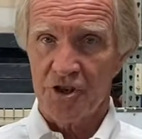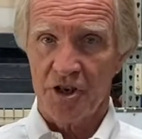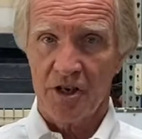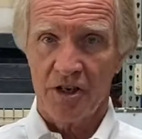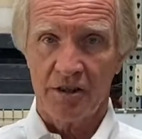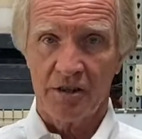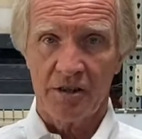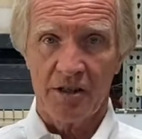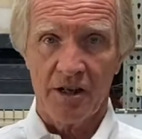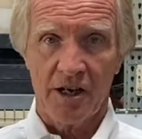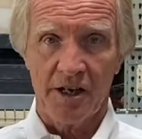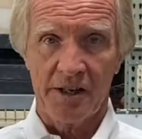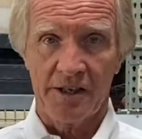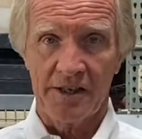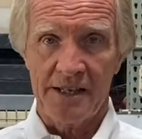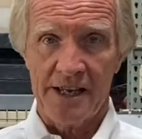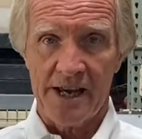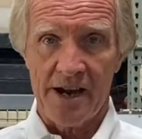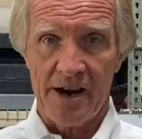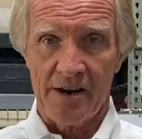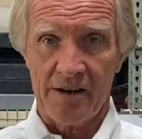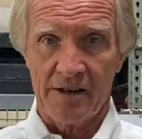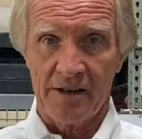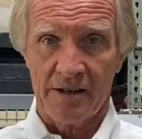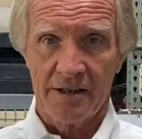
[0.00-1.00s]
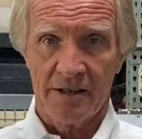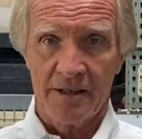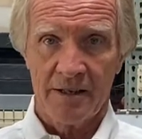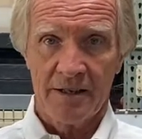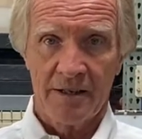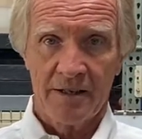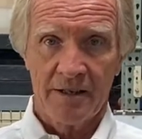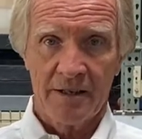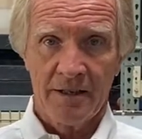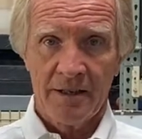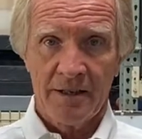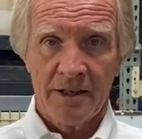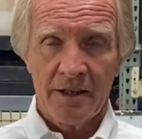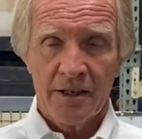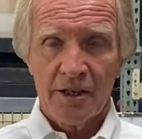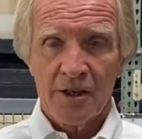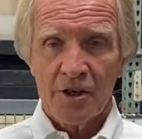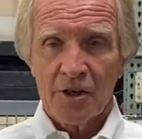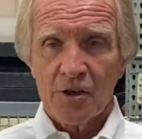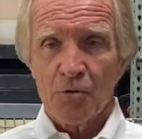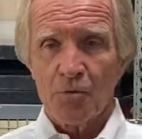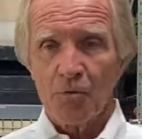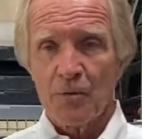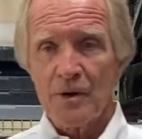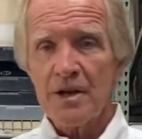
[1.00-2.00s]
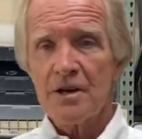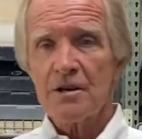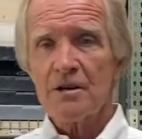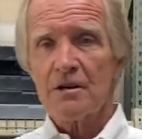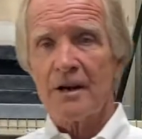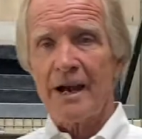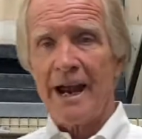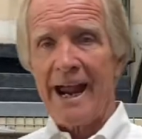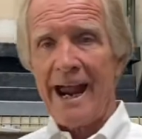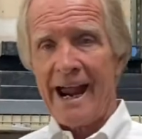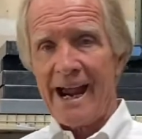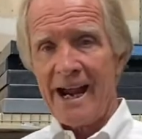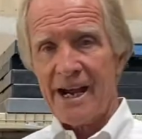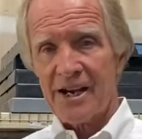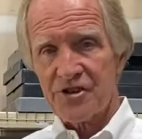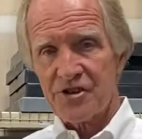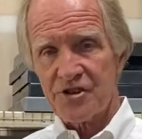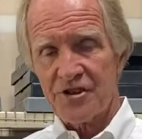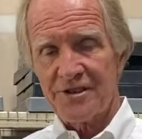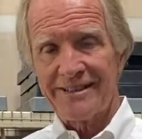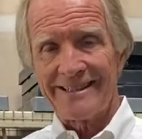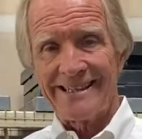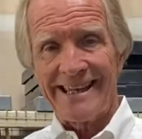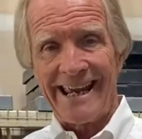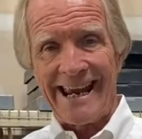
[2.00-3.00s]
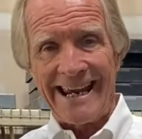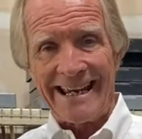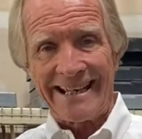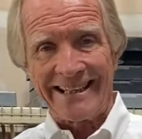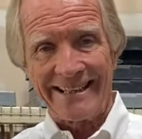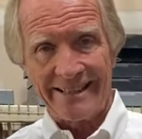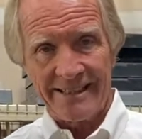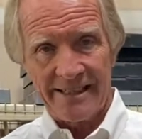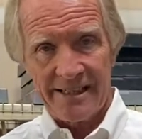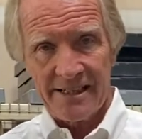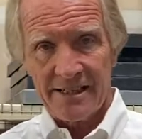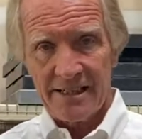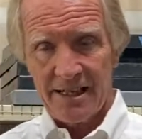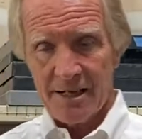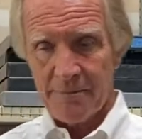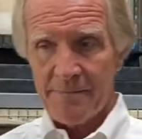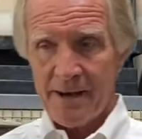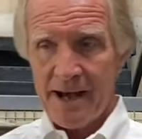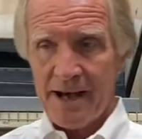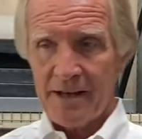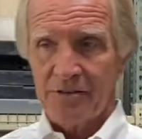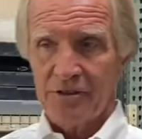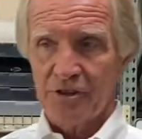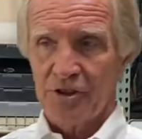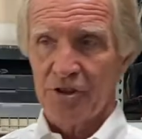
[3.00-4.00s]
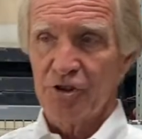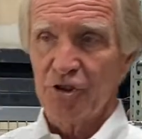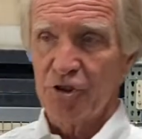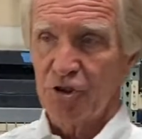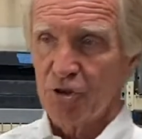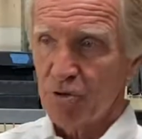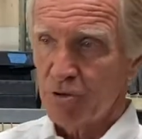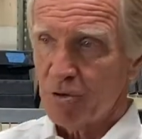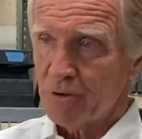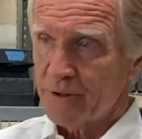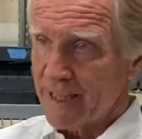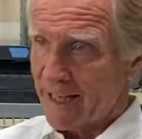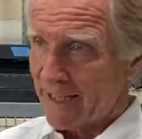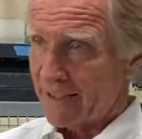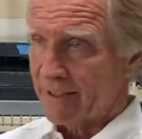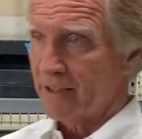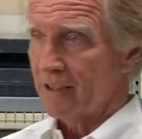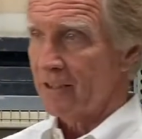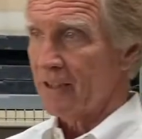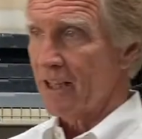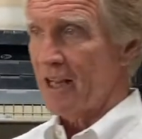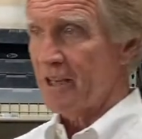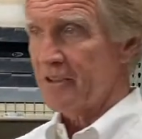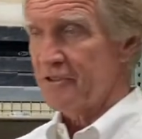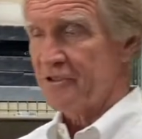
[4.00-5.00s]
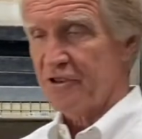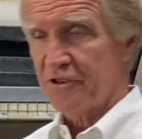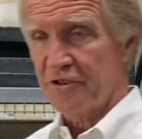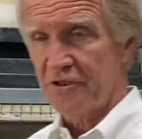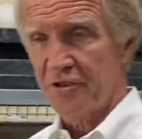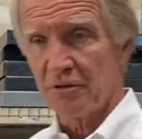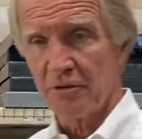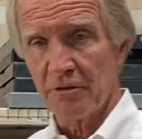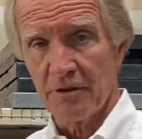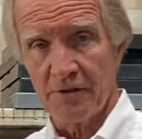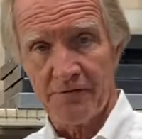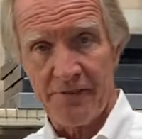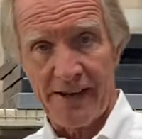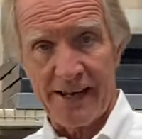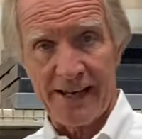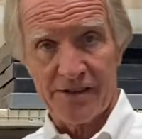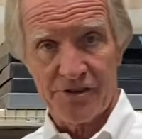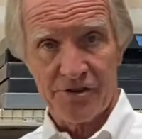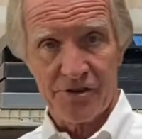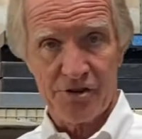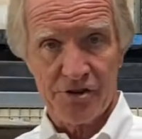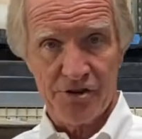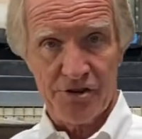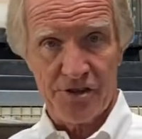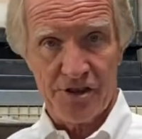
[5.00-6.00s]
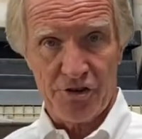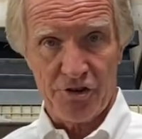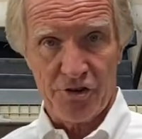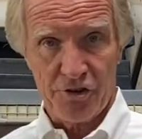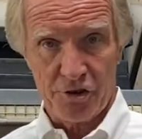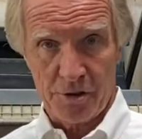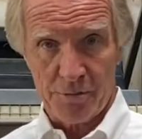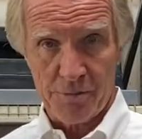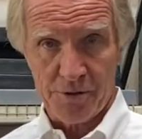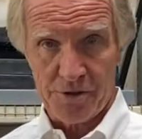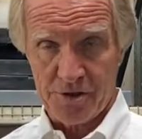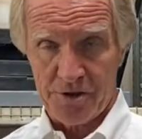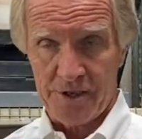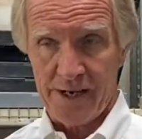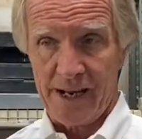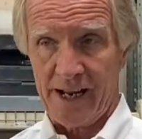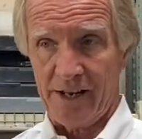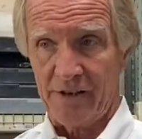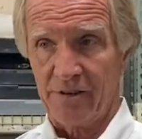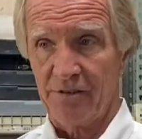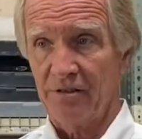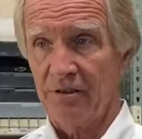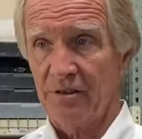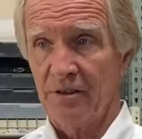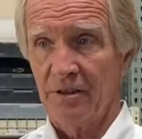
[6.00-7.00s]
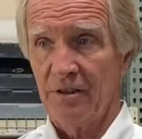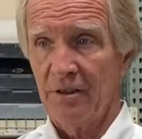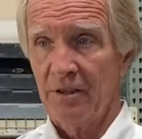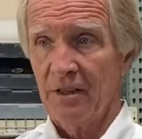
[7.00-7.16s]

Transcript: Young on the air. We are asked daily about the new technological advances in thermostats.